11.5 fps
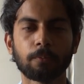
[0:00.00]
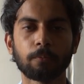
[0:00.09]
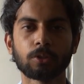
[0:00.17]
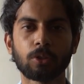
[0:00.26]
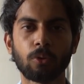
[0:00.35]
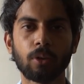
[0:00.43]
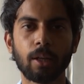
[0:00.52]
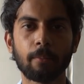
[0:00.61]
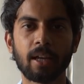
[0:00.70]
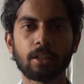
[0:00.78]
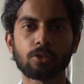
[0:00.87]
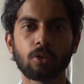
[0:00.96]
solely
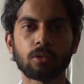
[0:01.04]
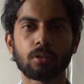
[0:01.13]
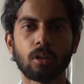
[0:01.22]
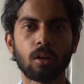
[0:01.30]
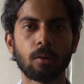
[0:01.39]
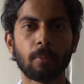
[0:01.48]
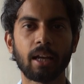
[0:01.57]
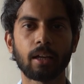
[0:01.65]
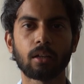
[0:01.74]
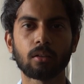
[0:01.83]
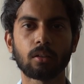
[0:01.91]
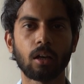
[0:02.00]
based on
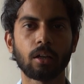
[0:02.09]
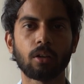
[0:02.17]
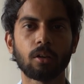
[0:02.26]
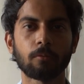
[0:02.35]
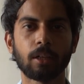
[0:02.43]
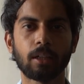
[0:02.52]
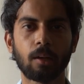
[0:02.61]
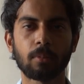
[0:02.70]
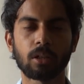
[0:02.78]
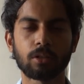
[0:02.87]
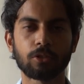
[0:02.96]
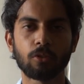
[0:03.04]
my curriculum vitae,
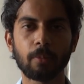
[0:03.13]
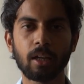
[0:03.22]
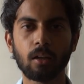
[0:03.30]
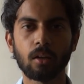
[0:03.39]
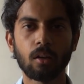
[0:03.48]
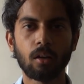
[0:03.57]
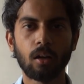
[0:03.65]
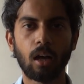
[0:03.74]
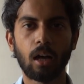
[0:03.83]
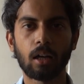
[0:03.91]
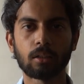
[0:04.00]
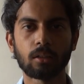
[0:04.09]
my resume,
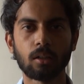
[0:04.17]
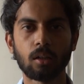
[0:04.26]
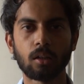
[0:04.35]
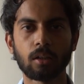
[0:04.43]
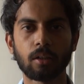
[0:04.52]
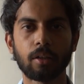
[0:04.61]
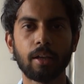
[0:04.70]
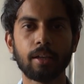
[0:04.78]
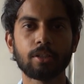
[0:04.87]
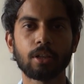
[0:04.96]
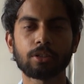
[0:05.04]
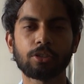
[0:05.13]
and
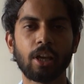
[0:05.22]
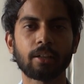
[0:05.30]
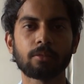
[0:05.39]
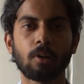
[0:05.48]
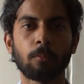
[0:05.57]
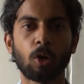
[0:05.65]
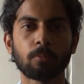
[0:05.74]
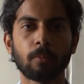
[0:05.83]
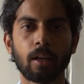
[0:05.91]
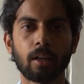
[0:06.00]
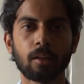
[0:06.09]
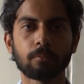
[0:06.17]
he just checked about
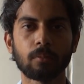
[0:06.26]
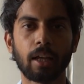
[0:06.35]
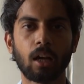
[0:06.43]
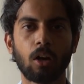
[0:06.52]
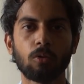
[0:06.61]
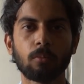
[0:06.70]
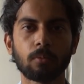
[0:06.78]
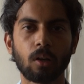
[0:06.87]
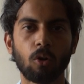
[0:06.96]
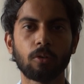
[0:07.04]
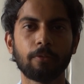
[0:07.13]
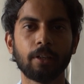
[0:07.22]
my how
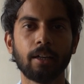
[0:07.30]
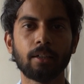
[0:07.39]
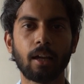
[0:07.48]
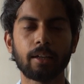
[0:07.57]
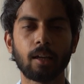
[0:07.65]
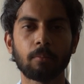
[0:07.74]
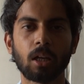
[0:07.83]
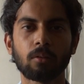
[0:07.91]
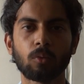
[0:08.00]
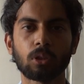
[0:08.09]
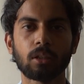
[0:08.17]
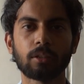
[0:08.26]
confident I am
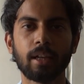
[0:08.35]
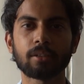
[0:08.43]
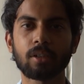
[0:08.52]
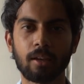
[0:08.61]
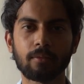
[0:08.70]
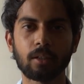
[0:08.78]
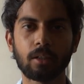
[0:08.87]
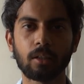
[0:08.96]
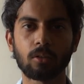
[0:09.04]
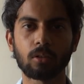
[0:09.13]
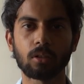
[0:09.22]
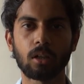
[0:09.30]
and what the things I have
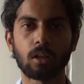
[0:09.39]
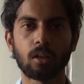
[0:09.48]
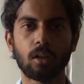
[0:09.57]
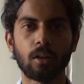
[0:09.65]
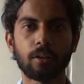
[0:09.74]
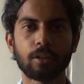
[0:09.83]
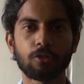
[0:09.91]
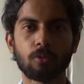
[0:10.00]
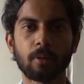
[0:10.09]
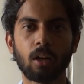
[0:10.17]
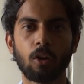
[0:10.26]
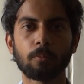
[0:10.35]
written on the
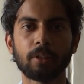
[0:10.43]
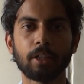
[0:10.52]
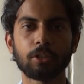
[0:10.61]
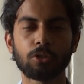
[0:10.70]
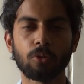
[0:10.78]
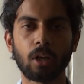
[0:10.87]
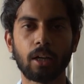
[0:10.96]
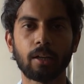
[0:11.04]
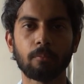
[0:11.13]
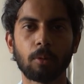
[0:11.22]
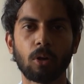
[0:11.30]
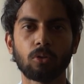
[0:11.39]
resume, how pretty sure I
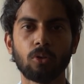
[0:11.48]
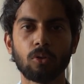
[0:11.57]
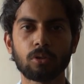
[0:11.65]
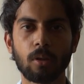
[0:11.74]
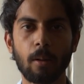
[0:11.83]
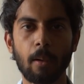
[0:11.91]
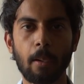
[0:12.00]
am about those.